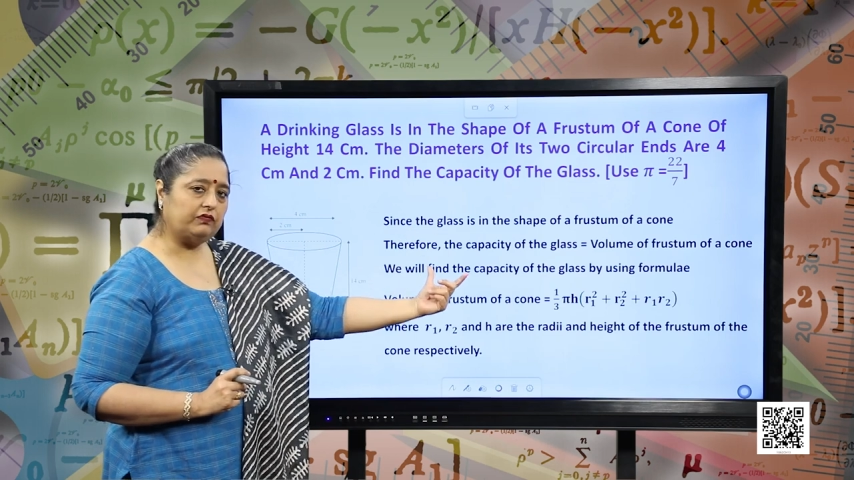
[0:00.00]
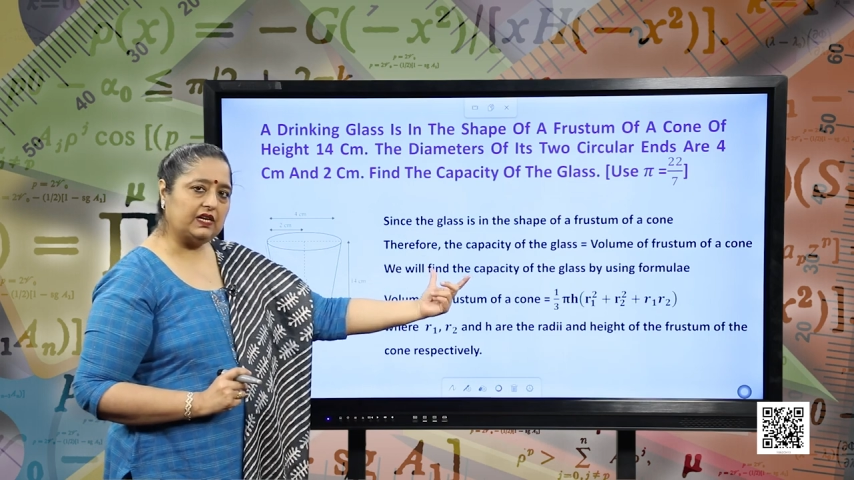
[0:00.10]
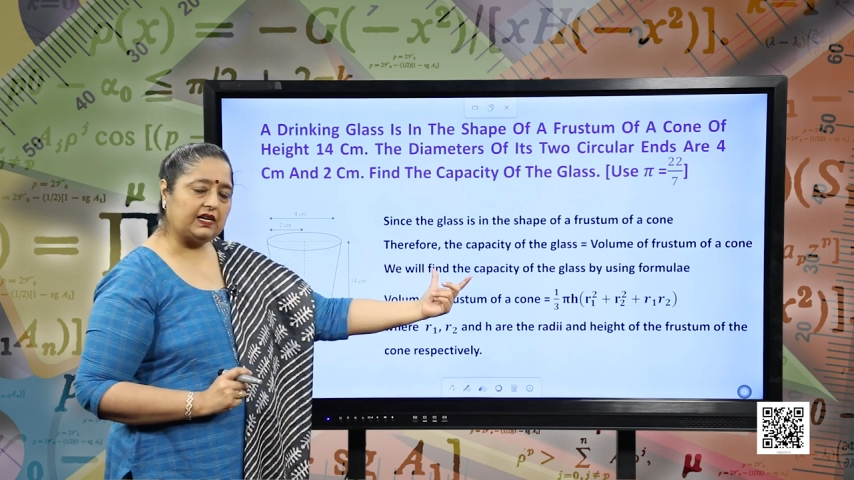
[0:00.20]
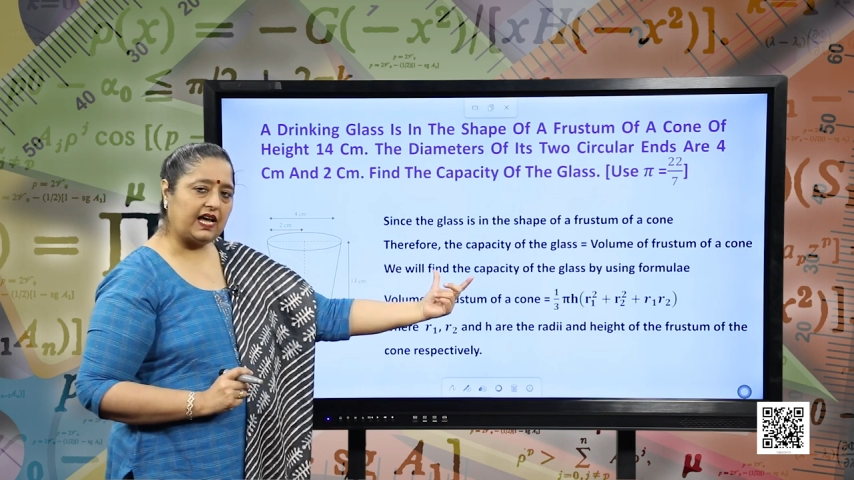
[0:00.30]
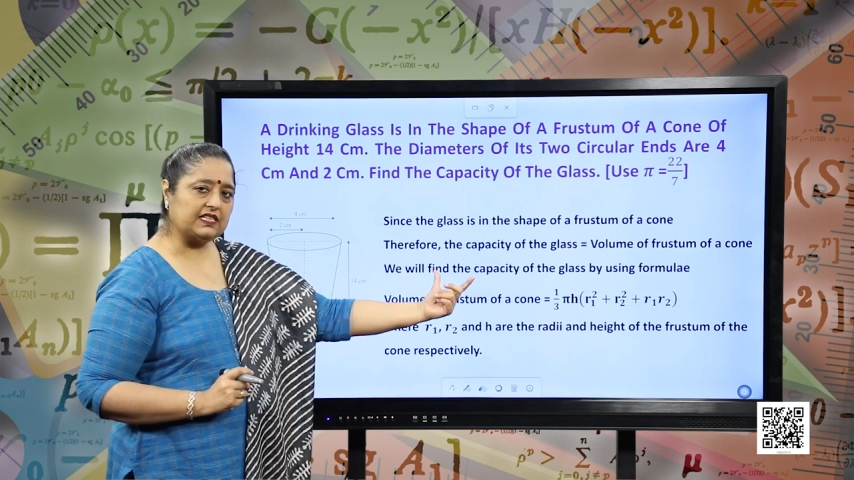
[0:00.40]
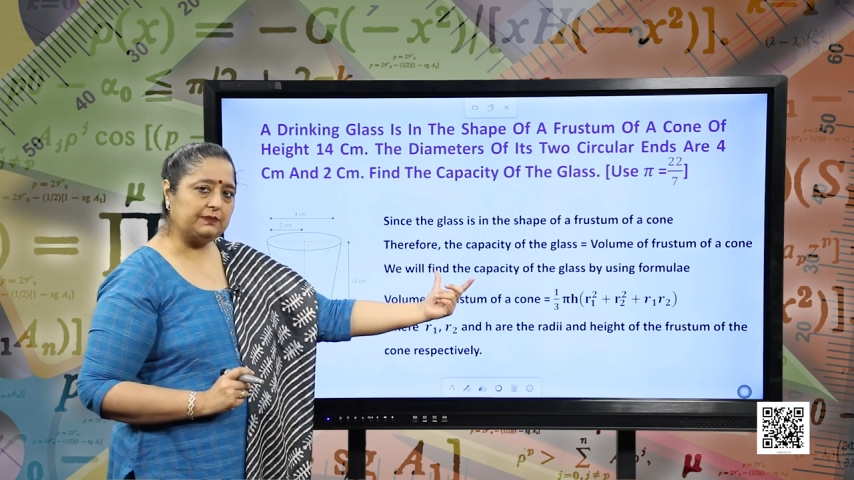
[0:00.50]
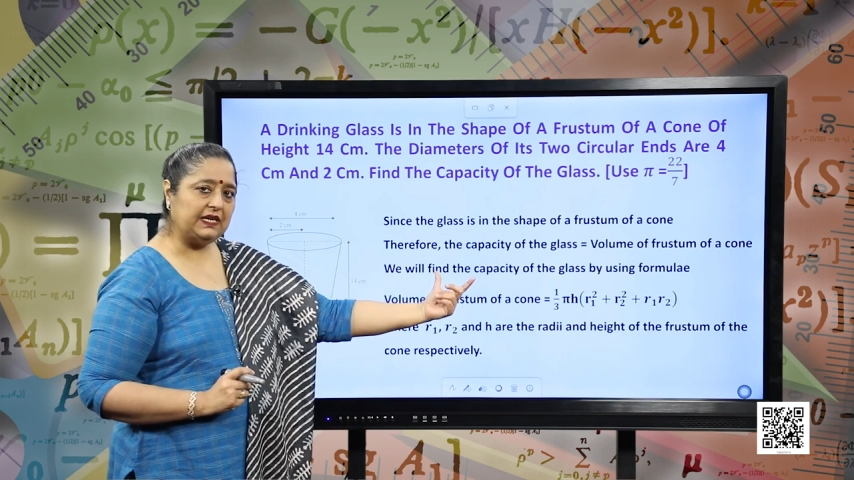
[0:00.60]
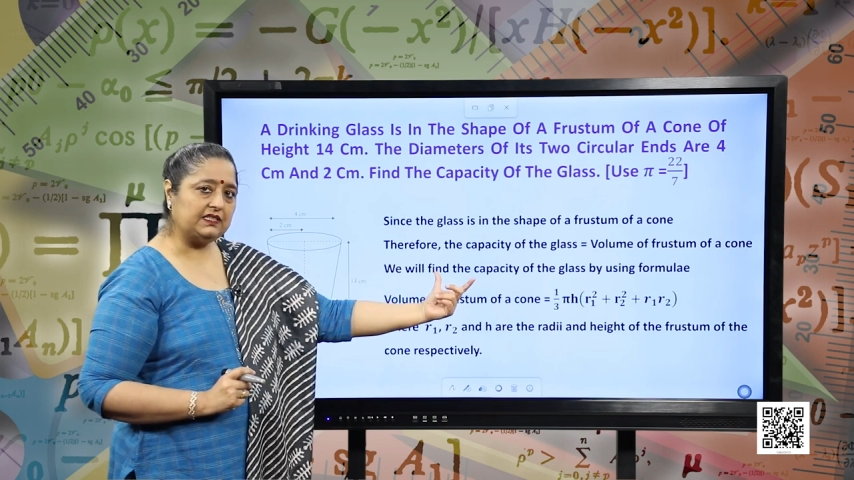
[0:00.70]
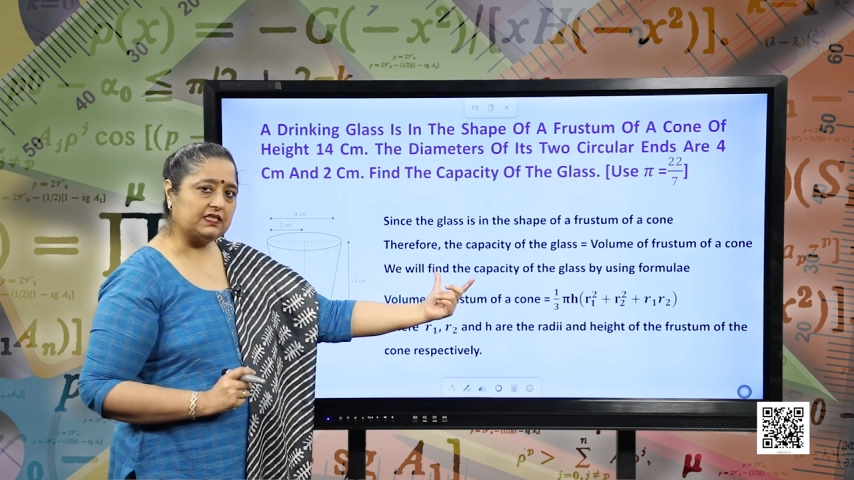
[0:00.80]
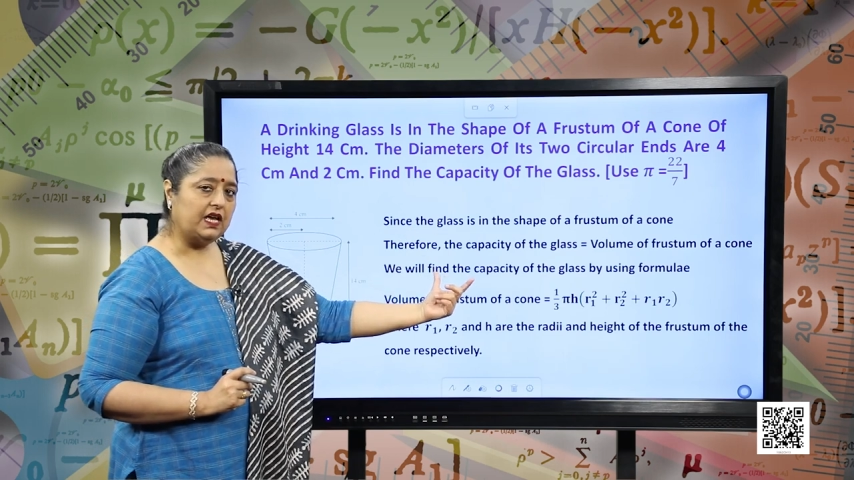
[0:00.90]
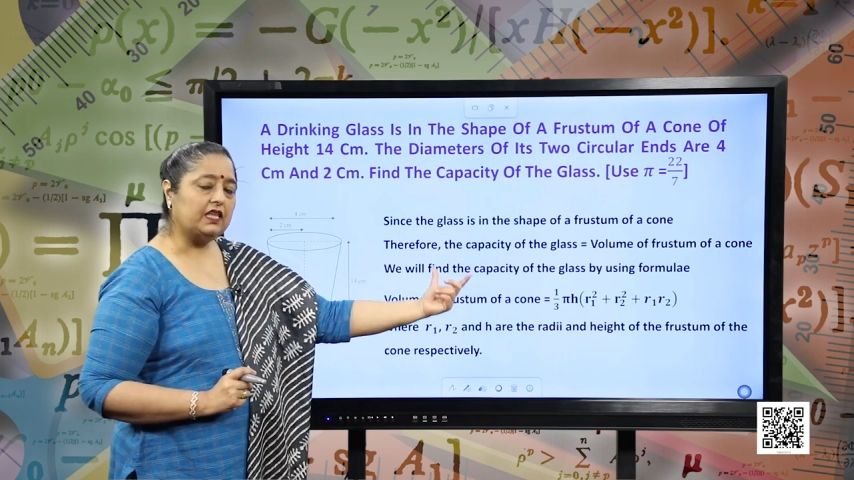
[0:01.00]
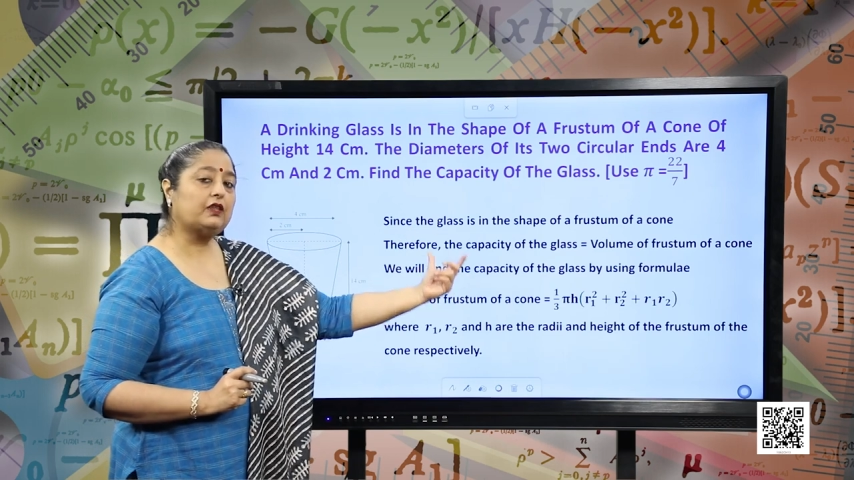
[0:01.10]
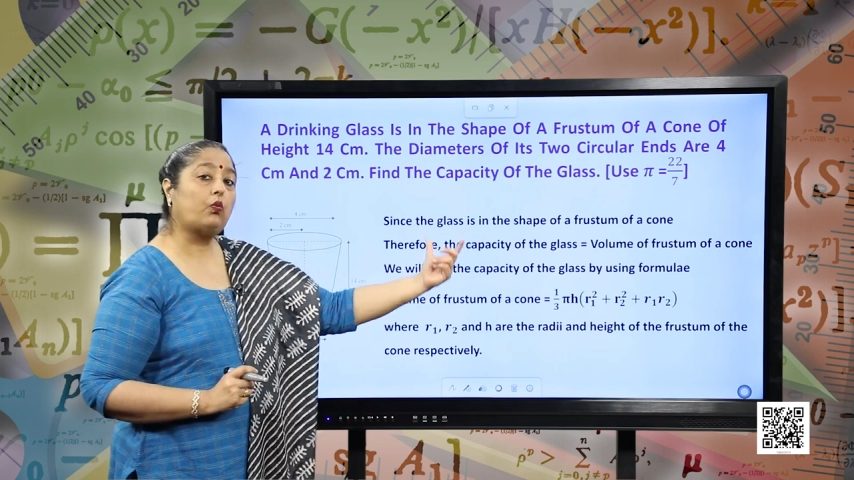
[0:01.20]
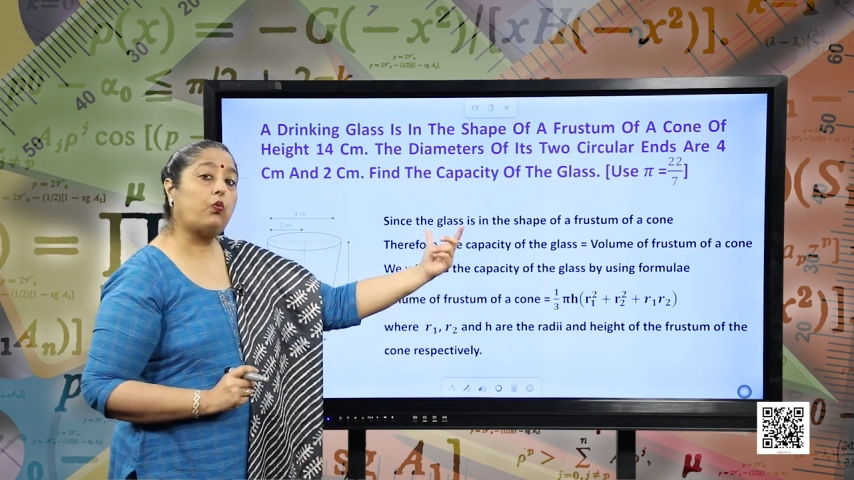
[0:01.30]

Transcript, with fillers: of the glass means the